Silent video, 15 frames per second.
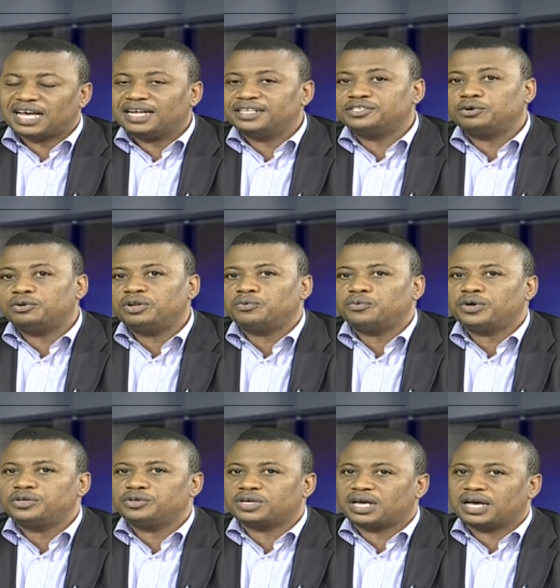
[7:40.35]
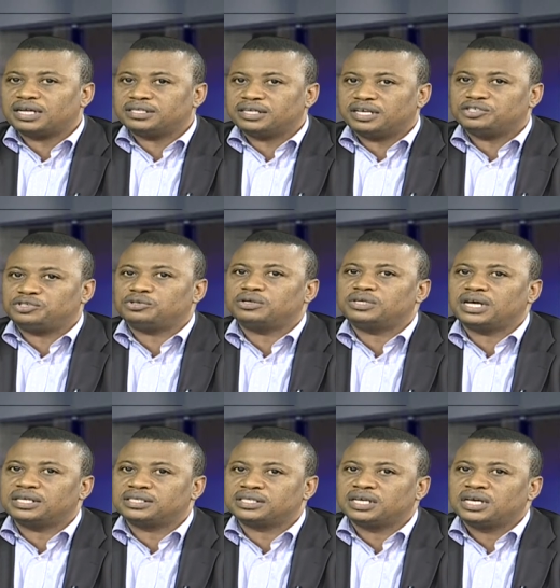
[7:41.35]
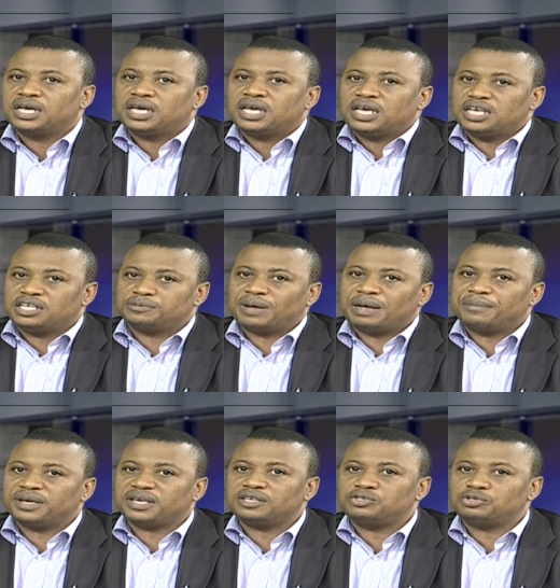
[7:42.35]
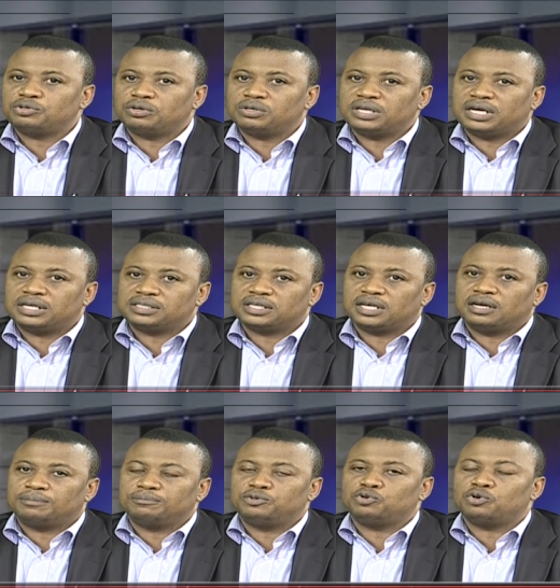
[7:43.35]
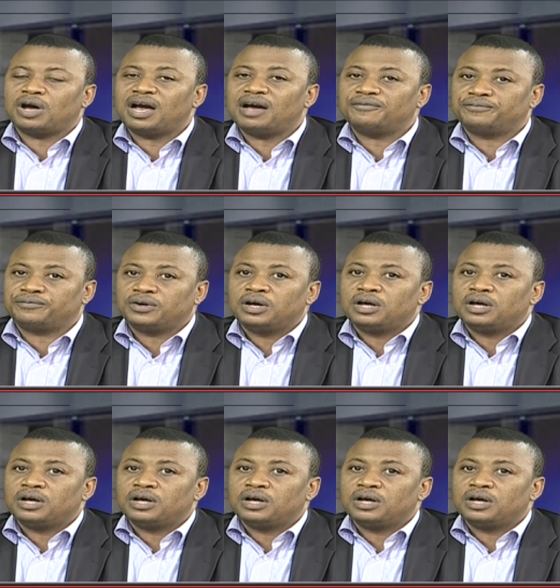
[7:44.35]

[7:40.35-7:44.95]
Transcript: And the only way you can ensure that is by making sure that um, you have